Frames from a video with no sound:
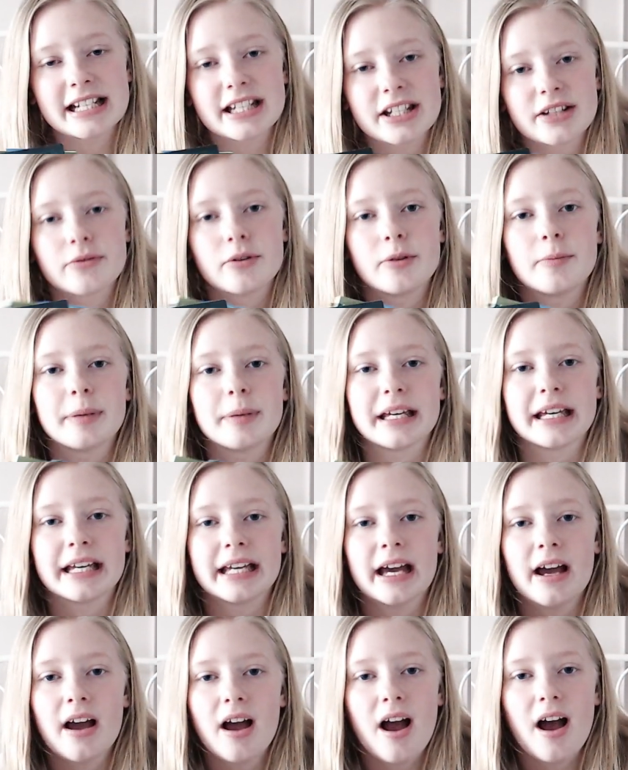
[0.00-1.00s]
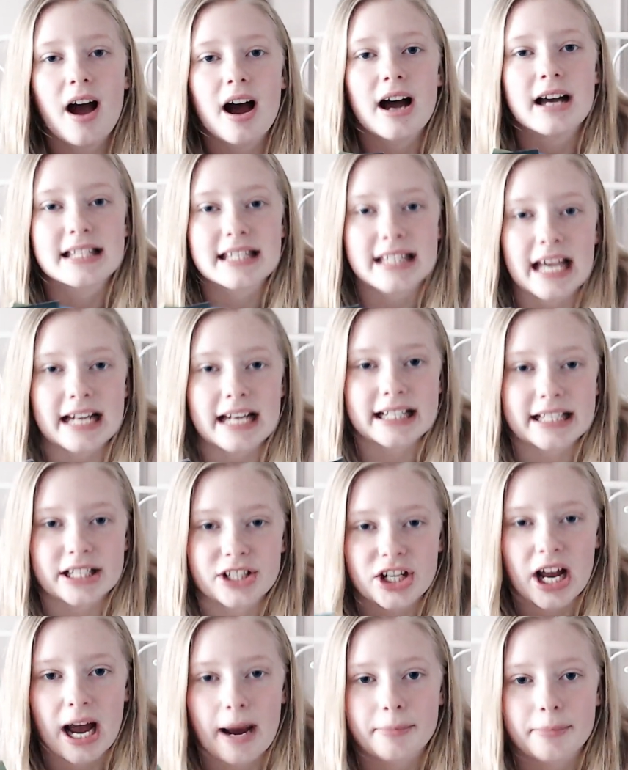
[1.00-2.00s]
you will be assigned a
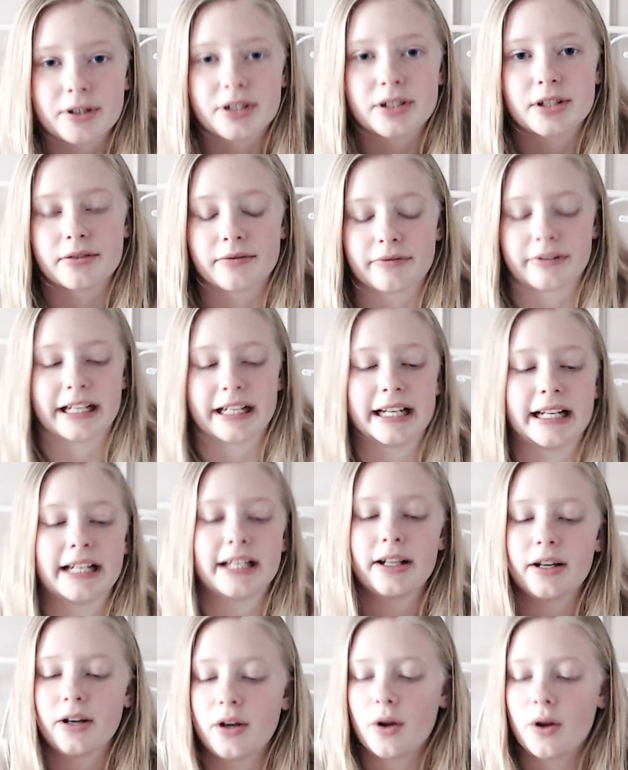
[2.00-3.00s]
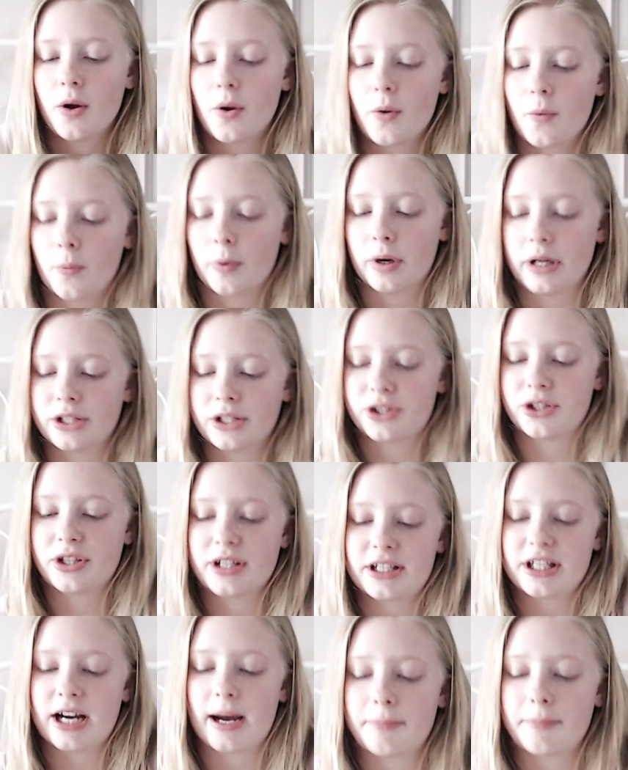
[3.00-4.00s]
chapter to read, which the
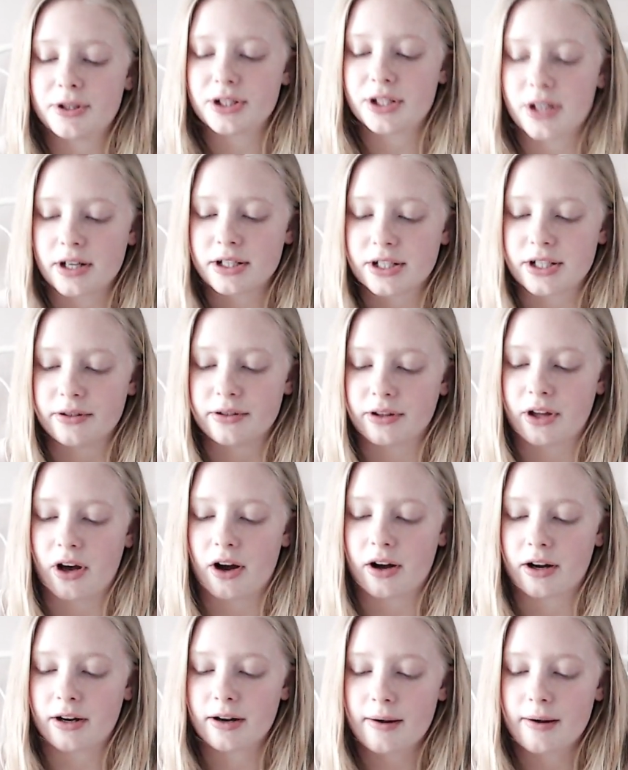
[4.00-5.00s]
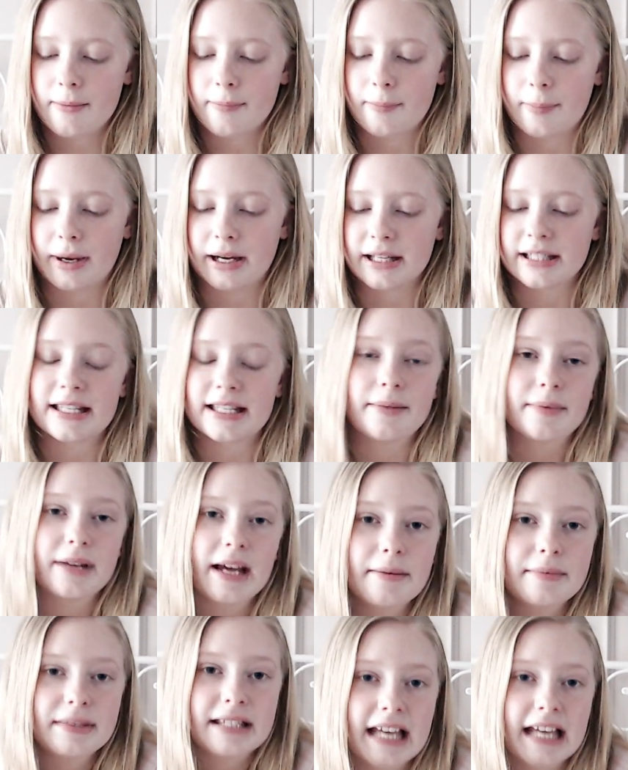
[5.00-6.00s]
chapters aren't too long, but
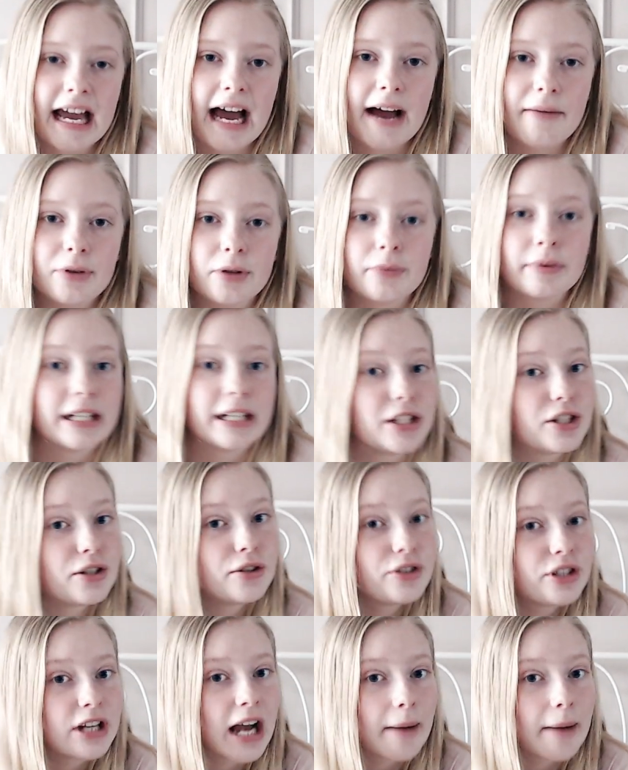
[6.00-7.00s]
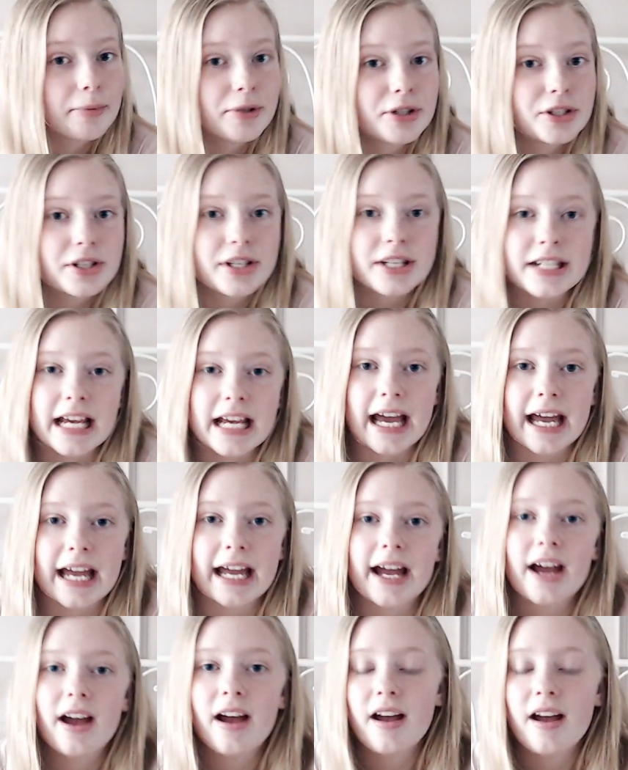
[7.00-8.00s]
sometimes they have you read 2 chapters a day,
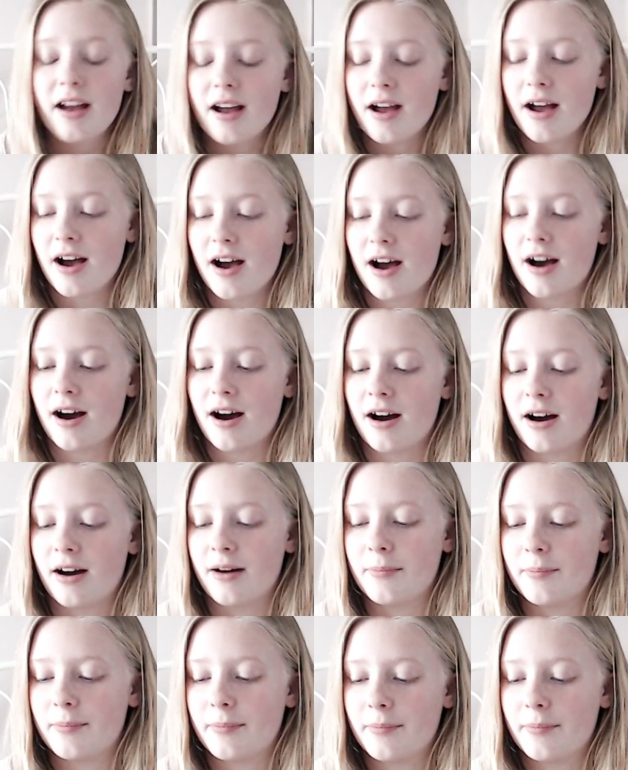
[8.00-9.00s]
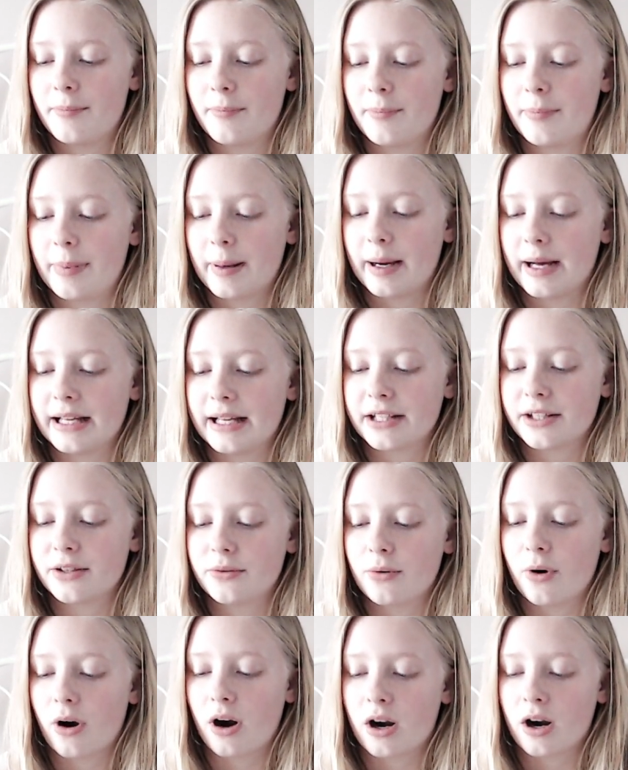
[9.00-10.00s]
but you
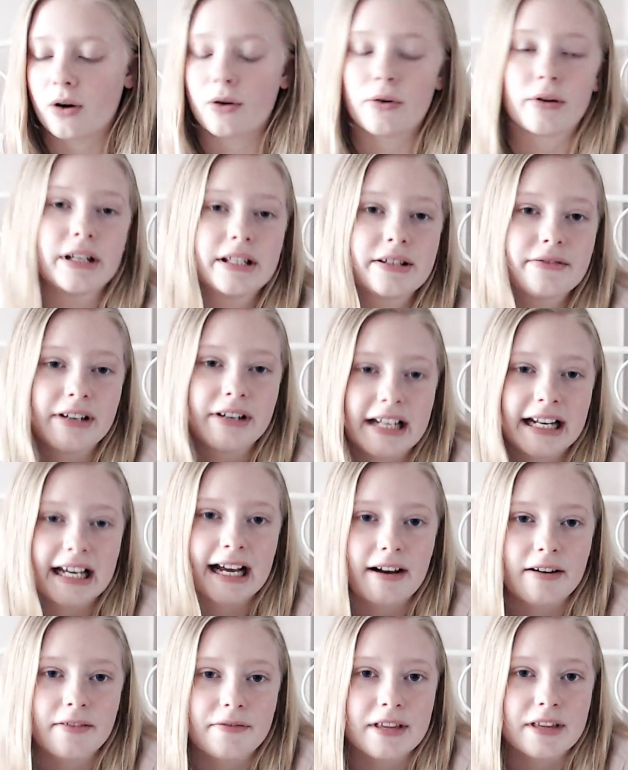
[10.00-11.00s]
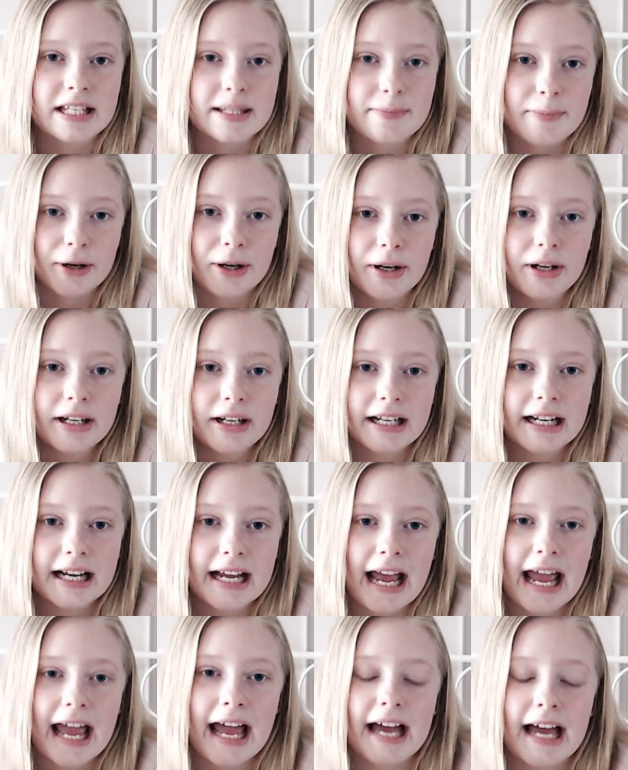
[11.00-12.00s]
are always reading out of this book,
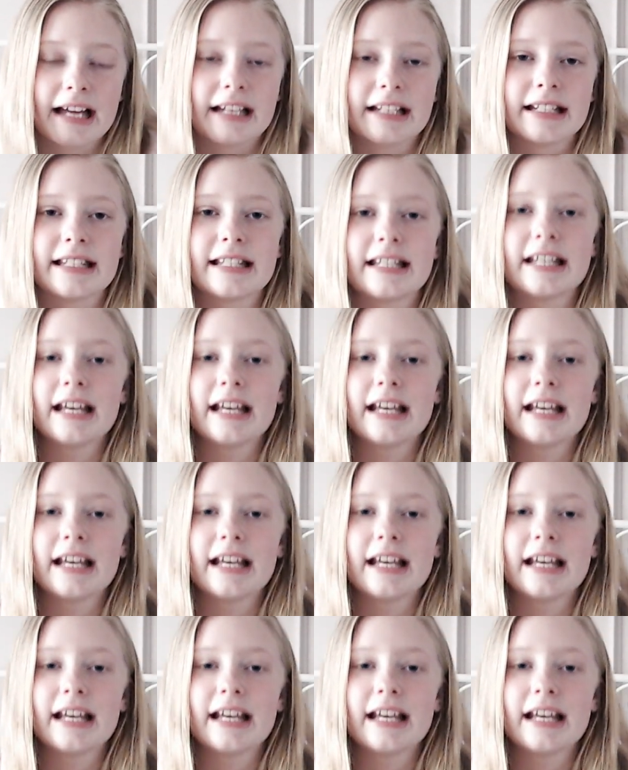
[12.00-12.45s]
and